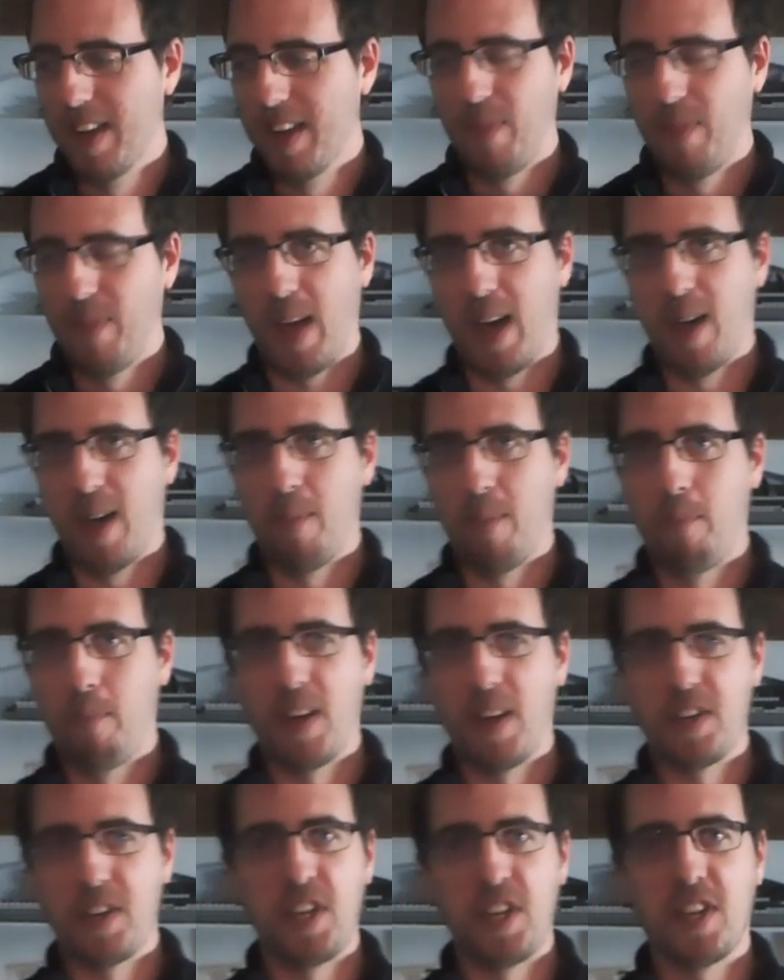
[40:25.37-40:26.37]
uh,
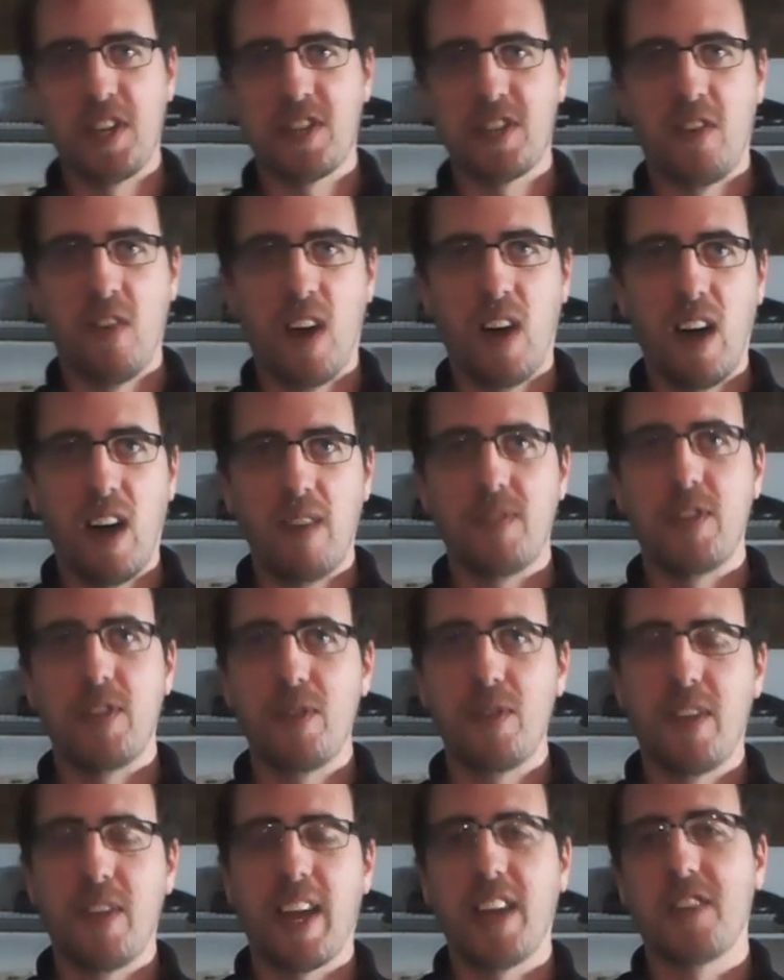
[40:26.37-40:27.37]
but she just loves
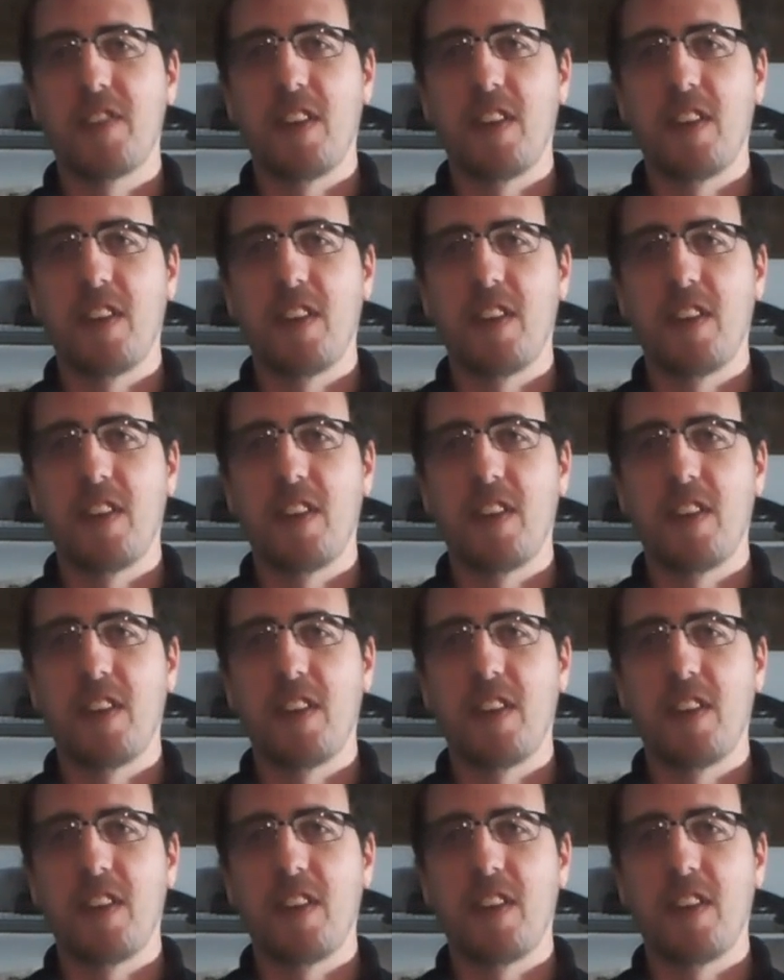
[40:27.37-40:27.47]
using it.